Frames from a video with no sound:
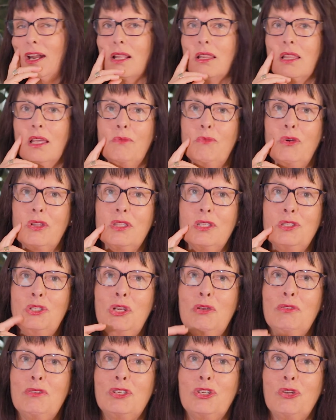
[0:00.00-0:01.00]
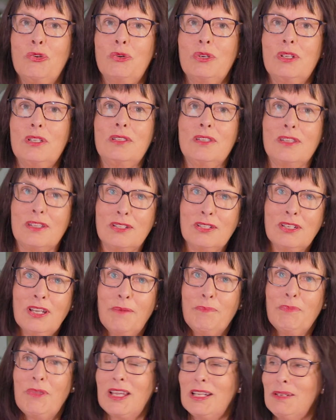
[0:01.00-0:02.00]
I think what this year has taught us that
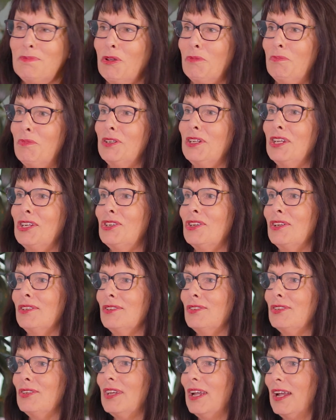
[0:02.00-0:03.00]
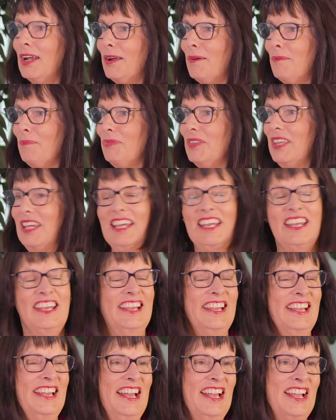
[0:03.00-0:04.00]
expert predictions are
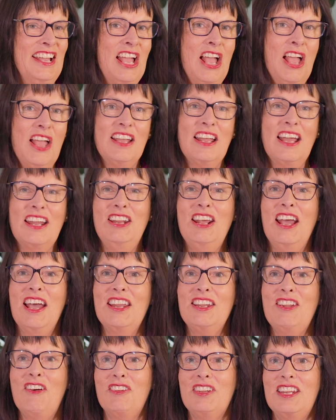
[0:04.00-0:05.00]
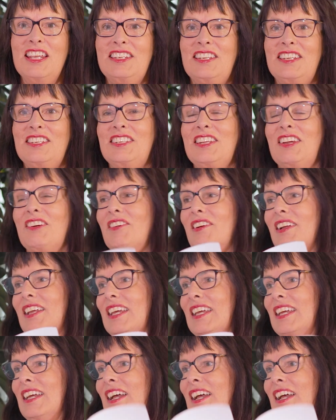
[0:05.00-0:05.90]
not necessarily